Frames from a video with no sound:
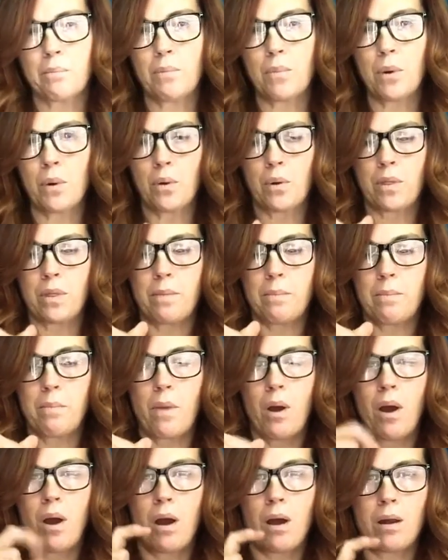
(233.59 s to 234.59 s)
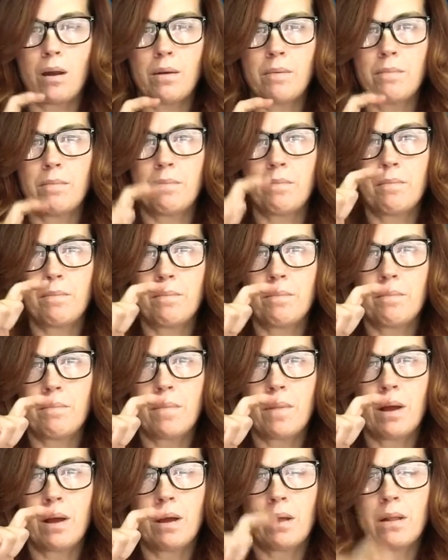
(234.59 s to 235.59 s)
so that it looks a little bit more
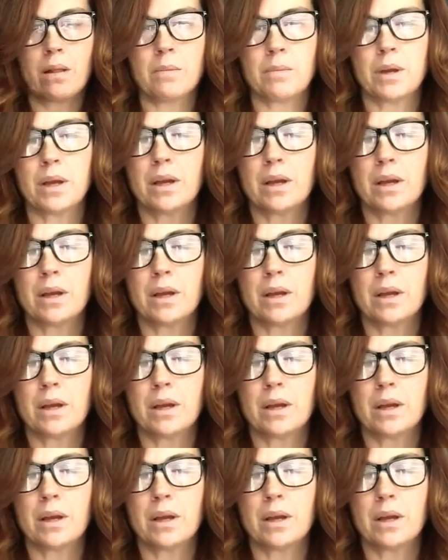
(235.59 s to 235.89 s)
realistic.